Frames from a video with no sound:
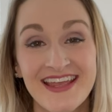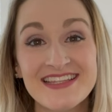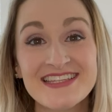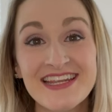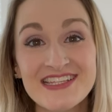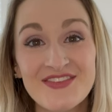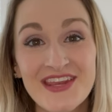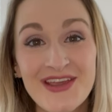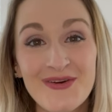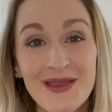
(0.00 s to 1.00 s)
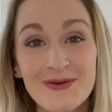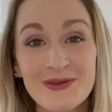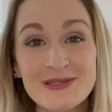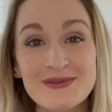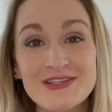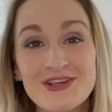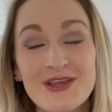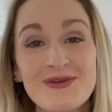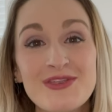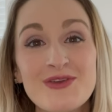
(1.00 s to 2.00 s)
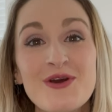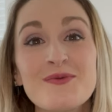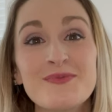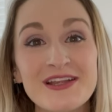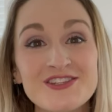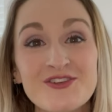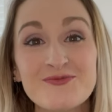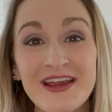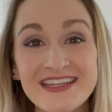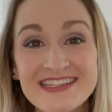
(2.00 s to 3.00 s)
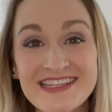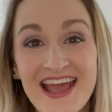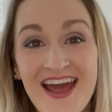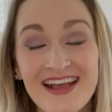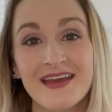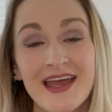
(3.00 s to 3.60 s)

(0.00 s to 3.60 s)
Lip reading: In today's video, I'm going to be sharing with you a bunch of pregnancy hacks.